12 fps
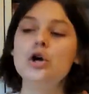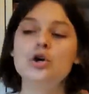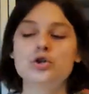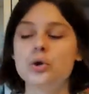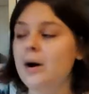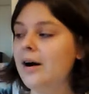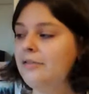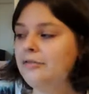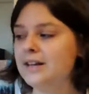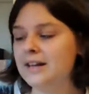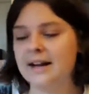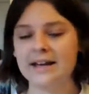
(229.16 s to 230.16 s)
So I
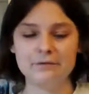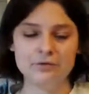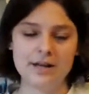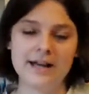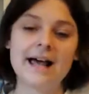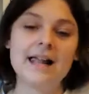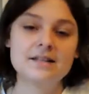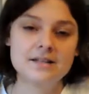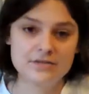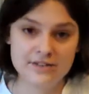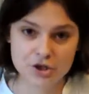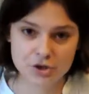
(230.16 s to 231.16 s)
feel like if you like Alice
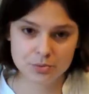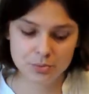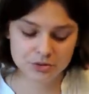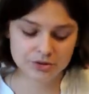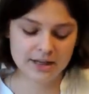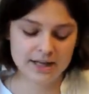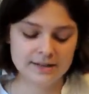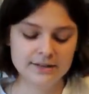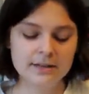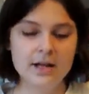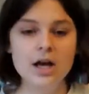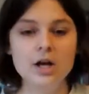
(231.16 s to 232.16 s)
Adventures in Wonderland,
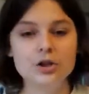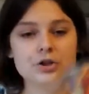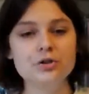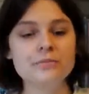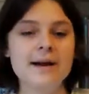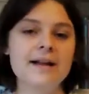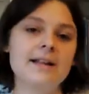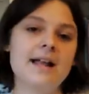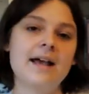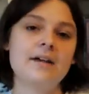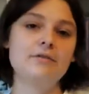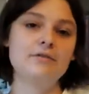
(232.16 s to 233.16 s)
you might
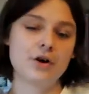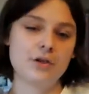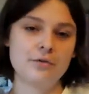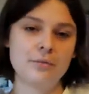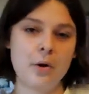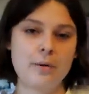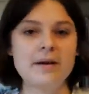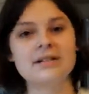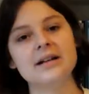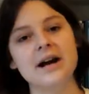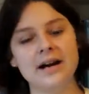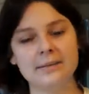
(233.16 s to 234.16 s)
like Furthermore by
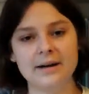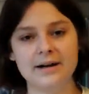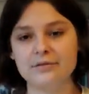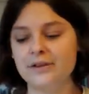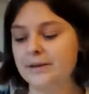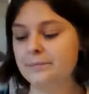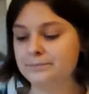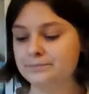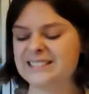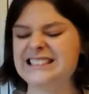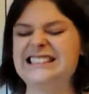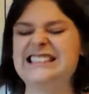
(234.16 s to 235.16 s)
Tahar
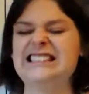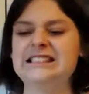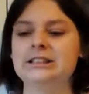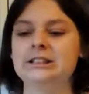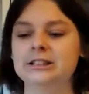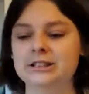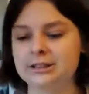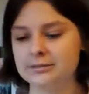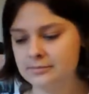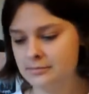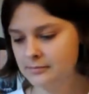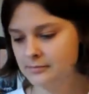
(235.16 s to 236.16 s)
Mafi. Your
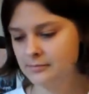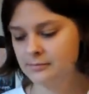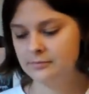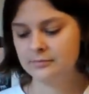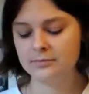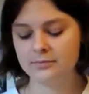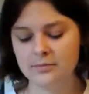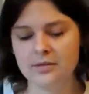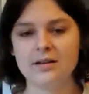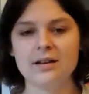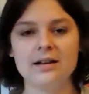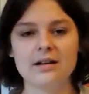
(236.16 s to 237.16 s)

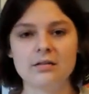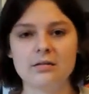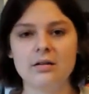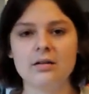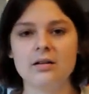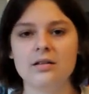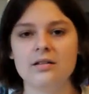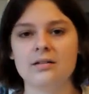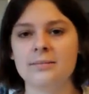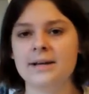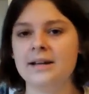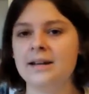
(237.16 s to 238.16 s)
claws in
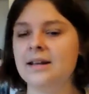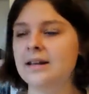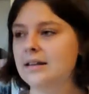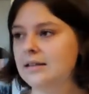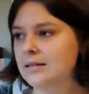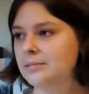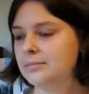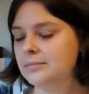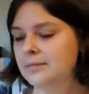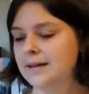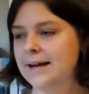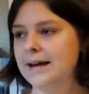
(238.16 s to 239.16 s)
my knees.
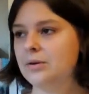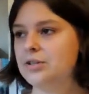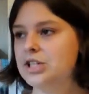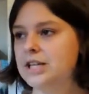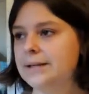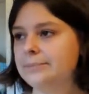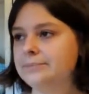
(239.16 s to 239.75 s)
Ouchie.